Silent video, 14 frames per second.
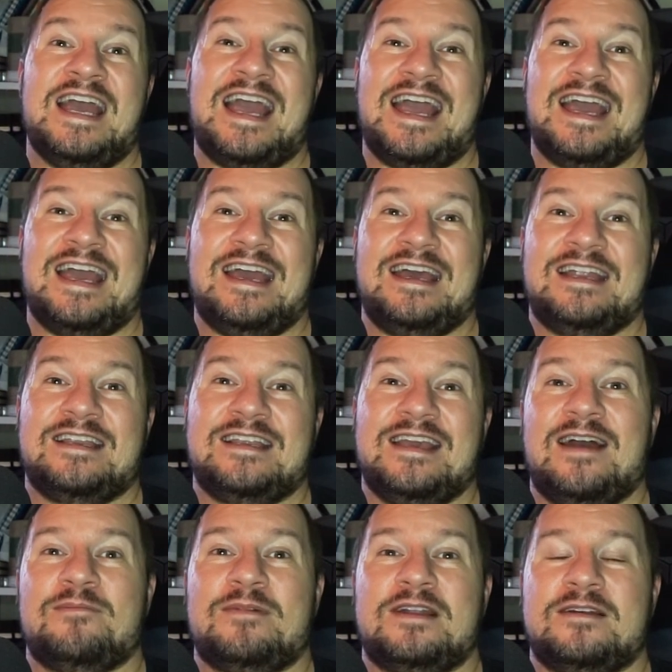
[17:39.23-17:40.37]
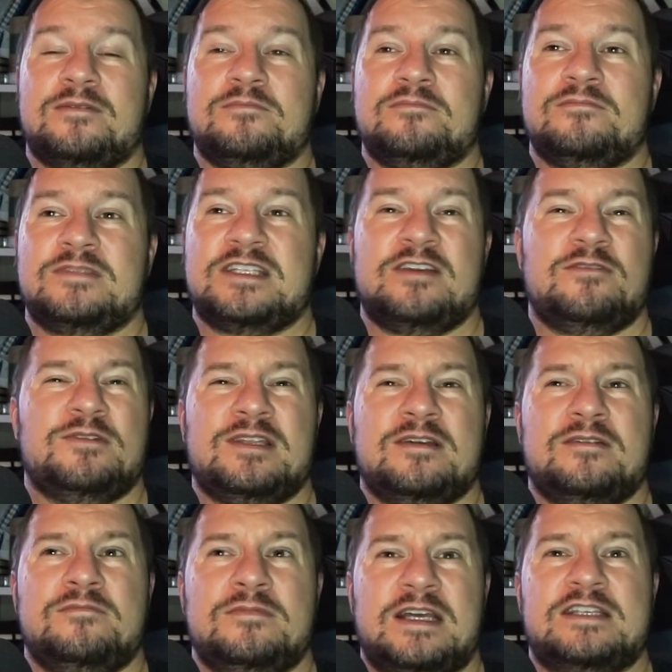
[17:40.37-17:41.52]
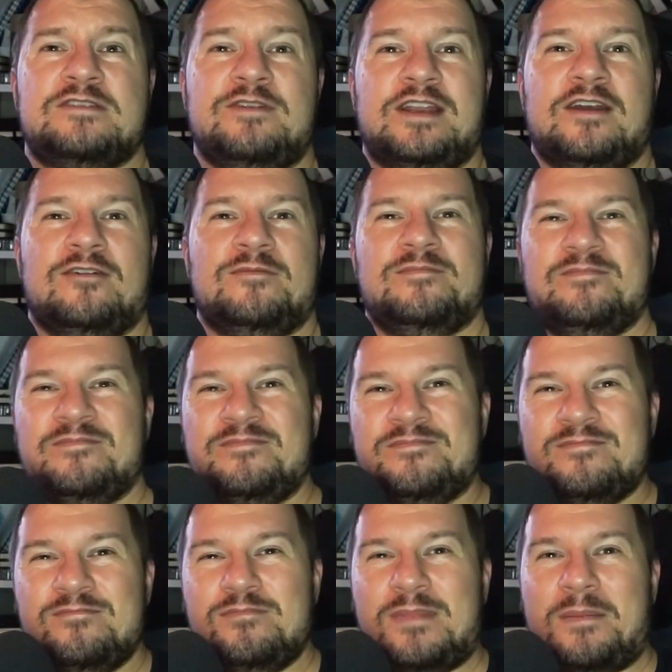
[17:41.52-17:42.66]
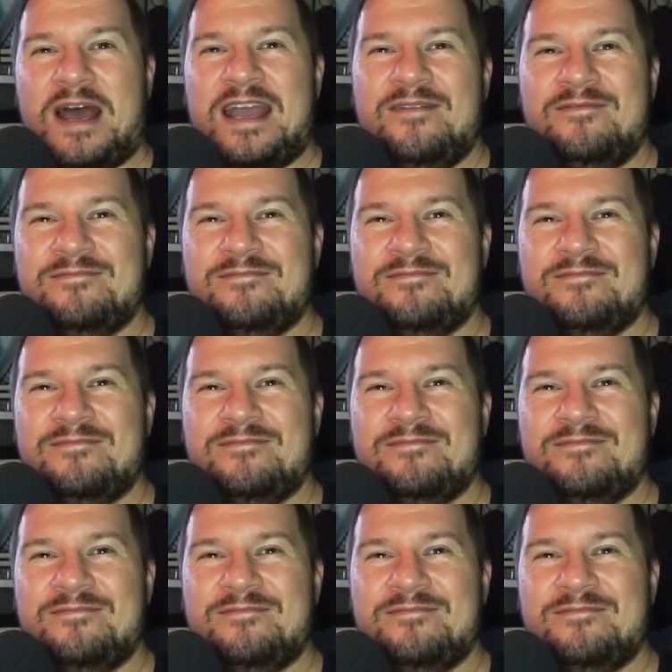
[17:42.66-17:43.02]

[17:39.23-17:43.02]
And yeah, I'm going to see you in the next video. Bye-bye.